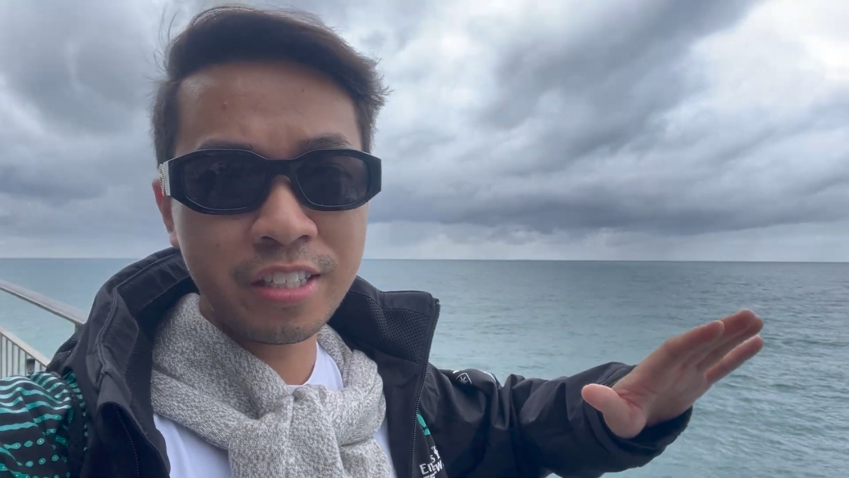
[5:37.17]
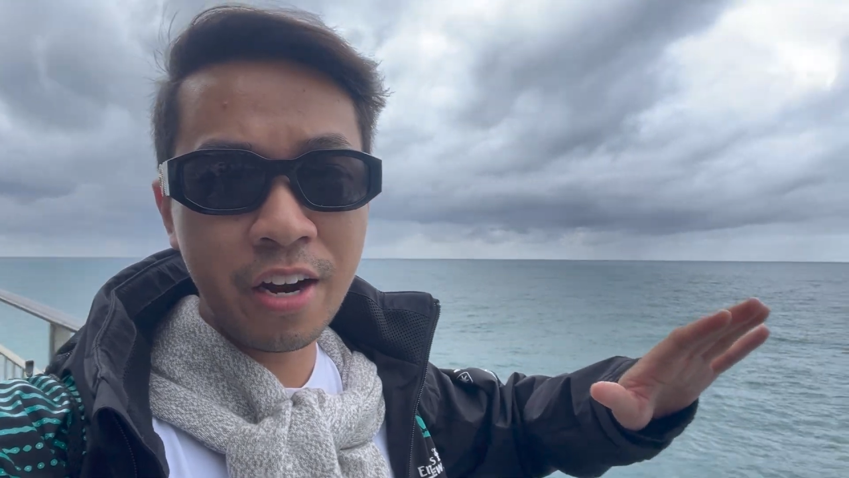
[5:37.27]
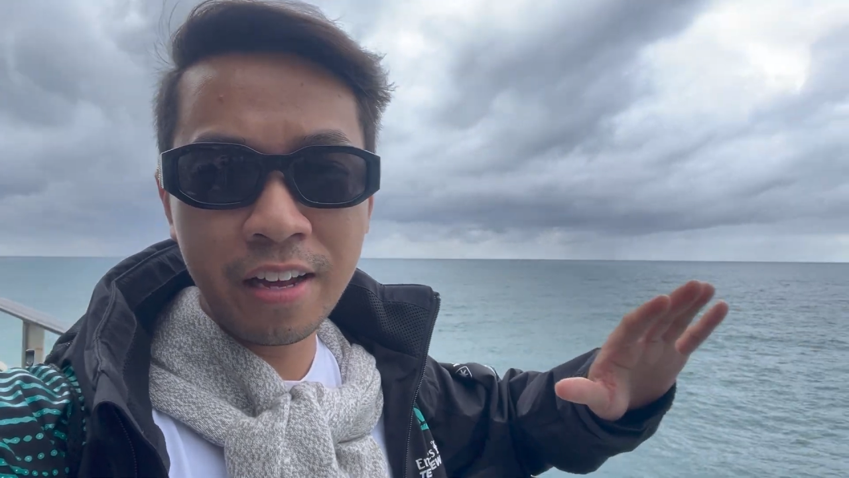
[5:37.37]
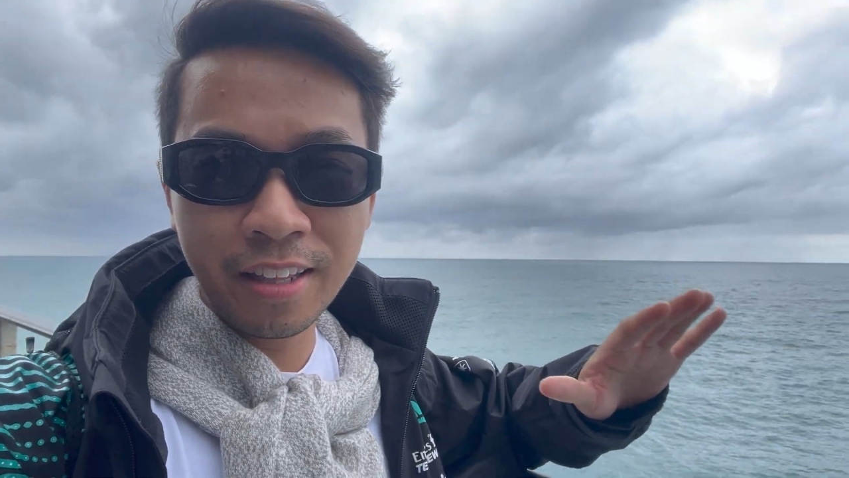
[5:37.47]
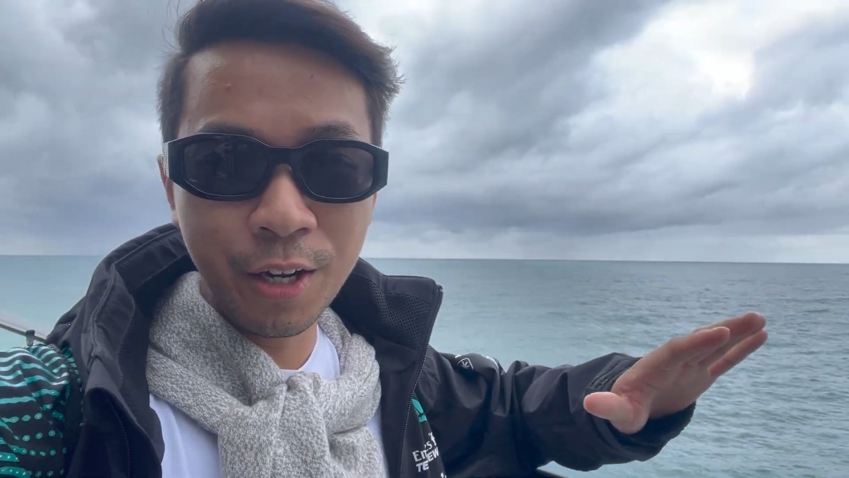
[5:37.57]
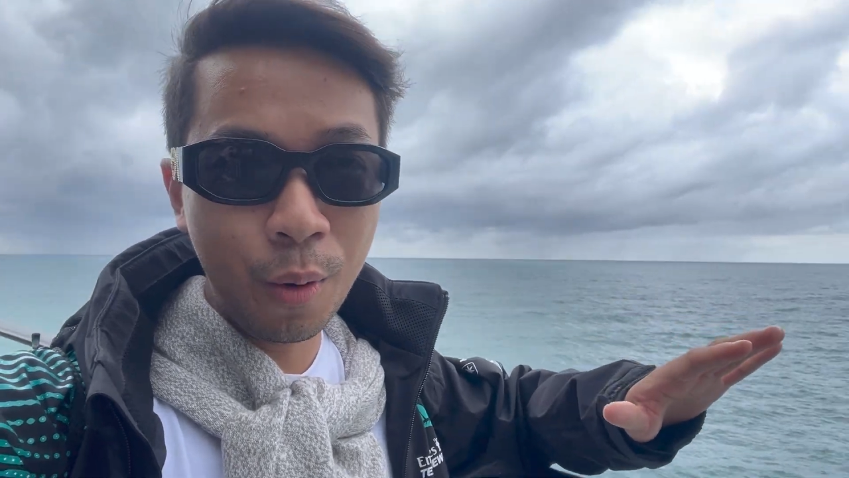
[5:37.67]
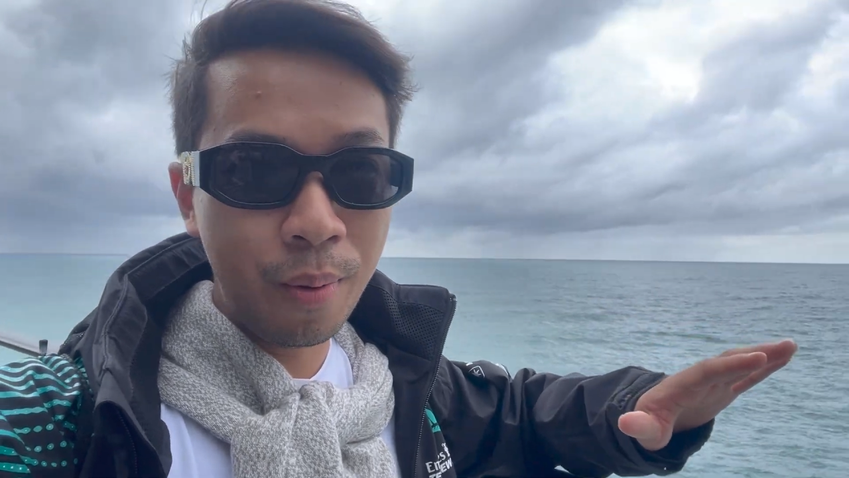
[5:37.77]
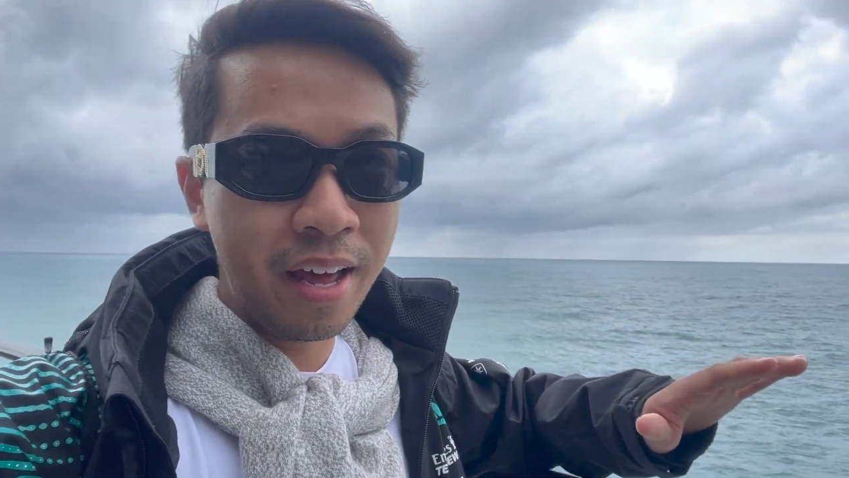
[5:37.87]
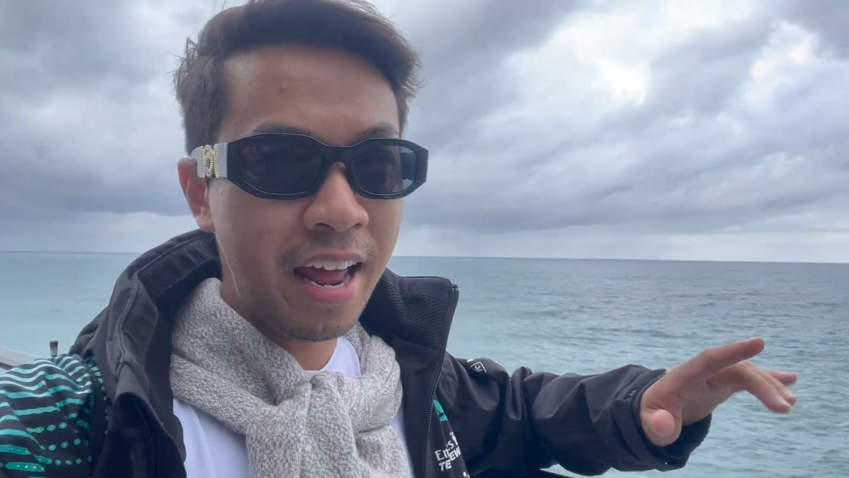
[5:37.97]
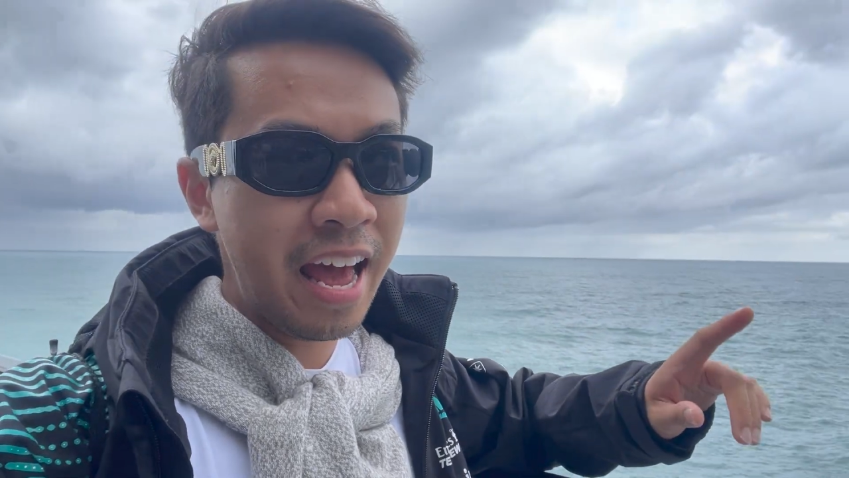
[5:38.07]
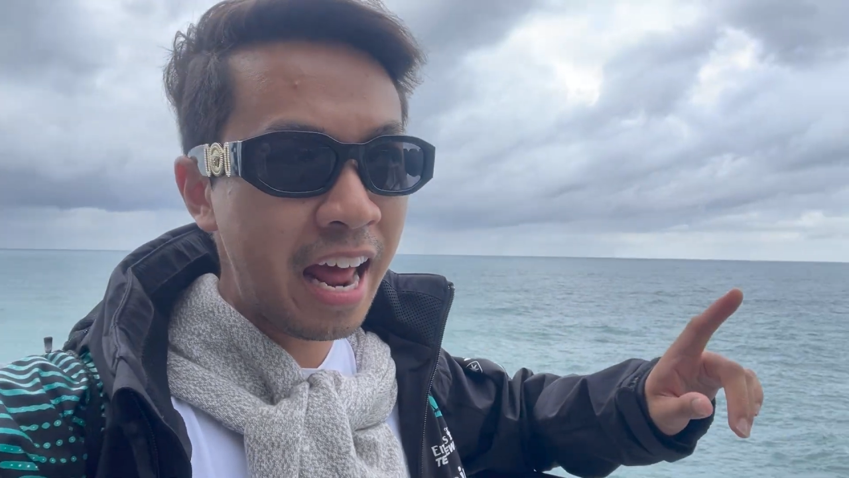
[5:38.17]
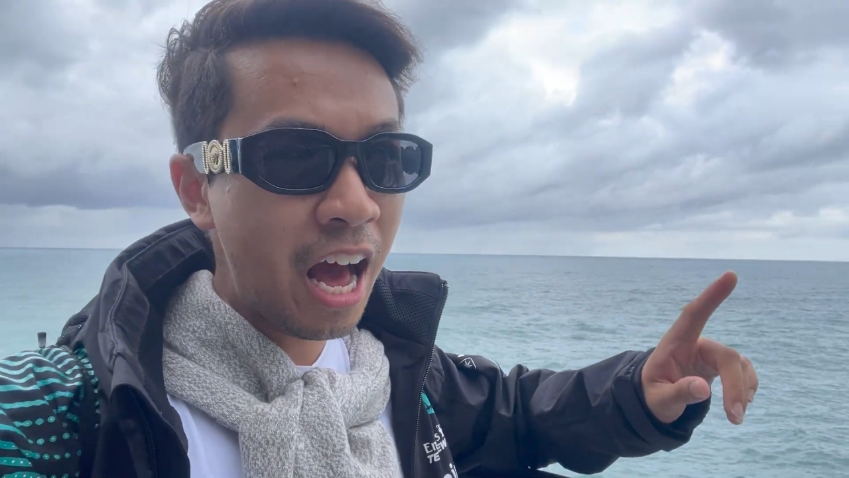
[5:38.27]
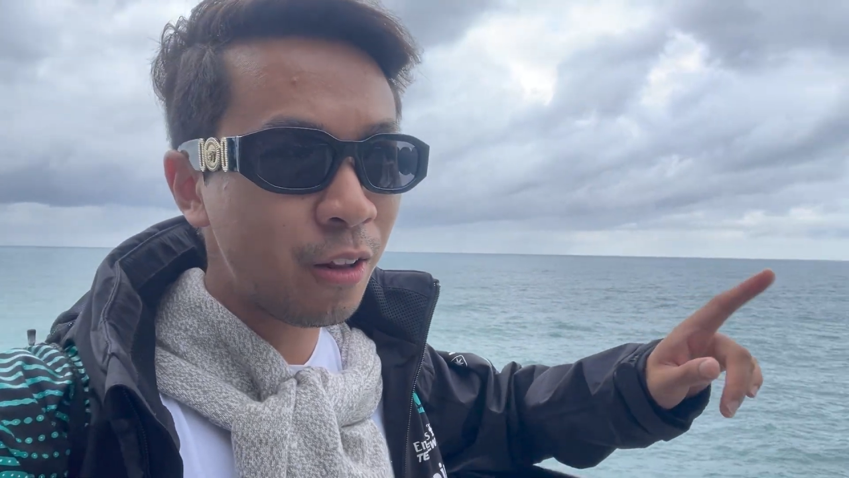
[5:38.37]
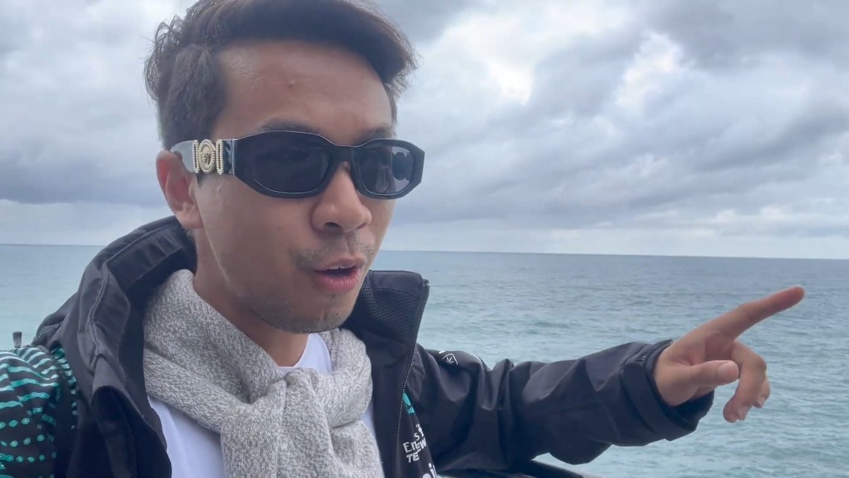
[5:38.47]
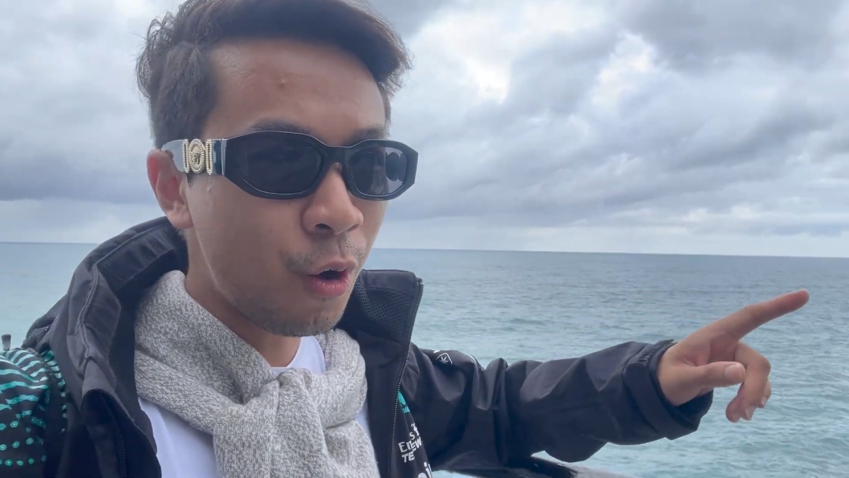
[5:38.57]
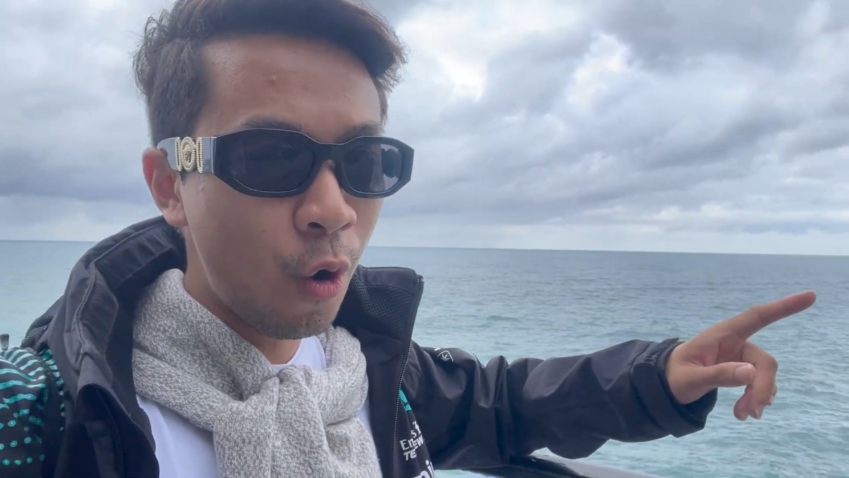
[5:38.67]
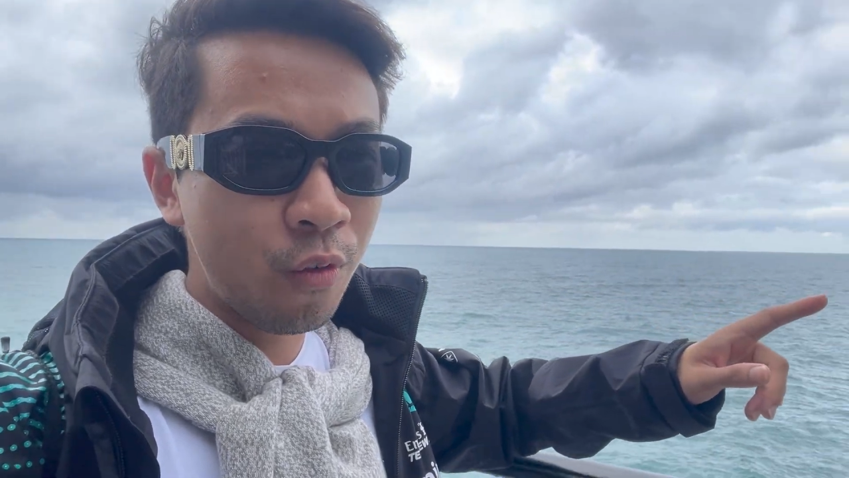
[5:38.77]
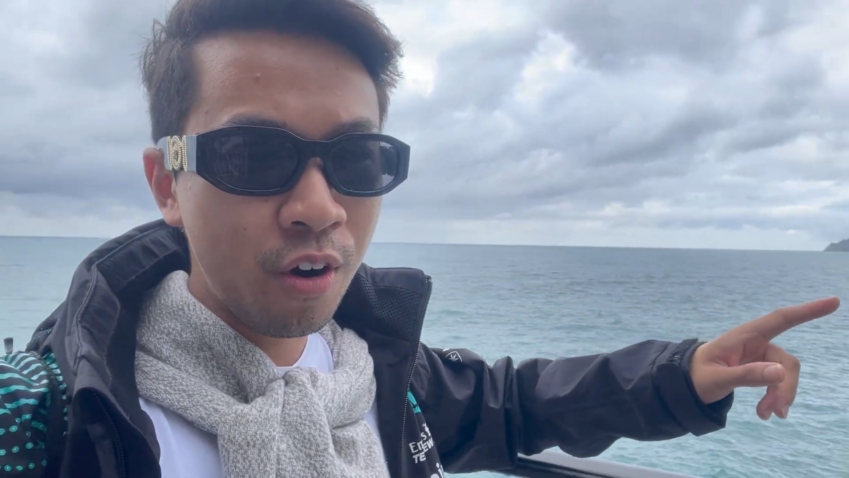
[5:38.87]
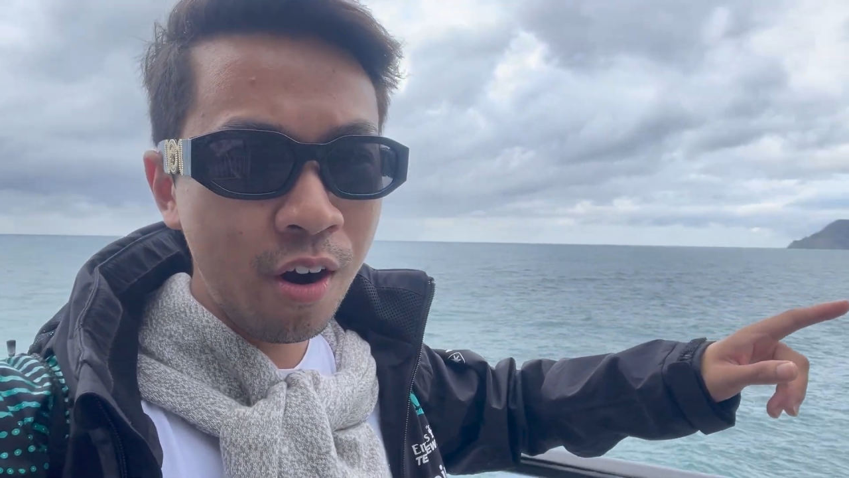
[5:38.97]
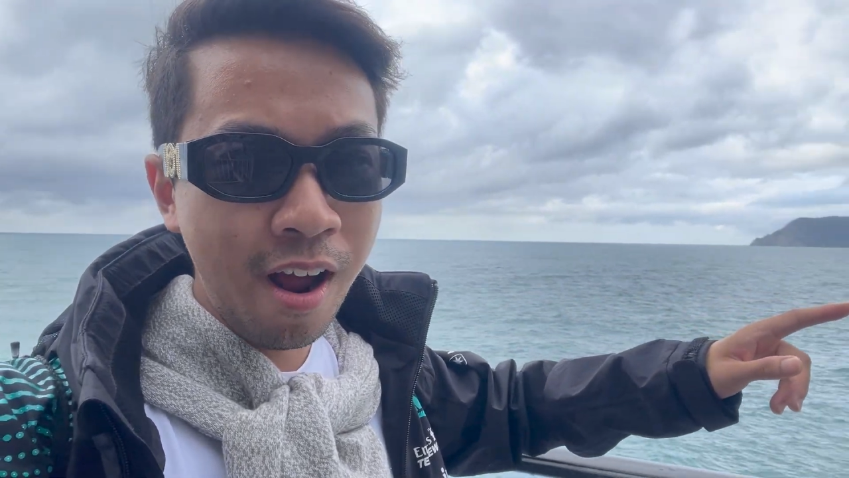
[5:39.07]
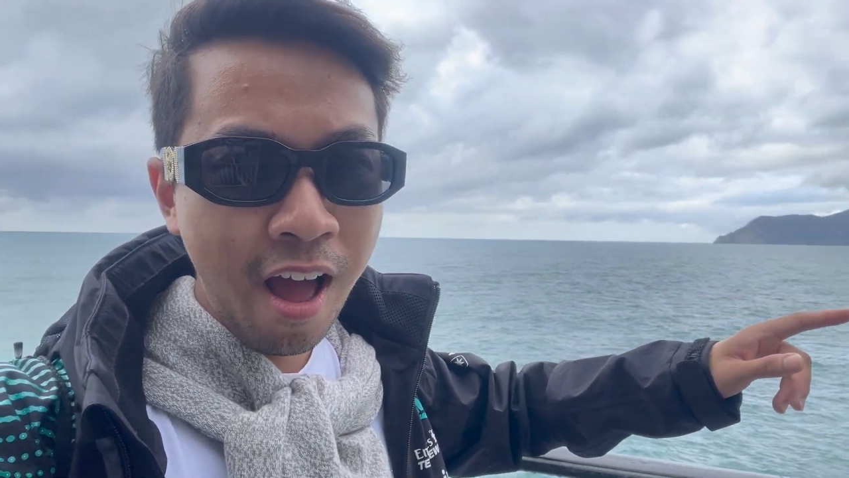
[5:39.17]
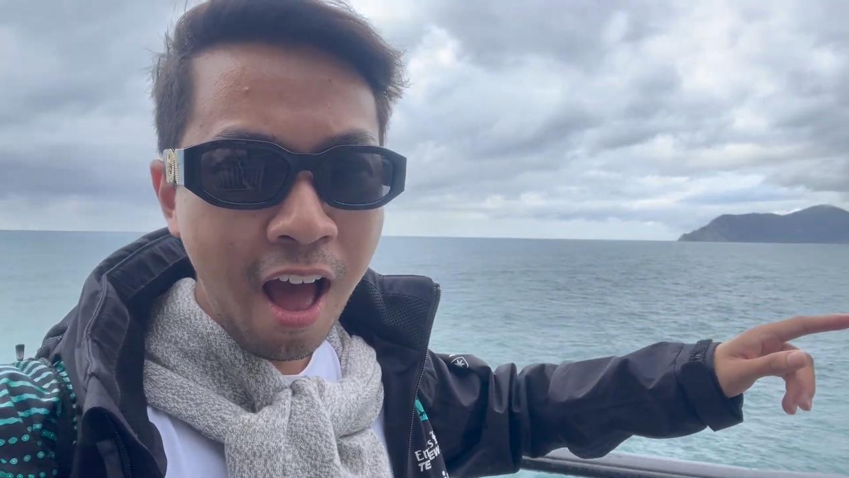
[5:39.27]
Terre a little bit and I look over.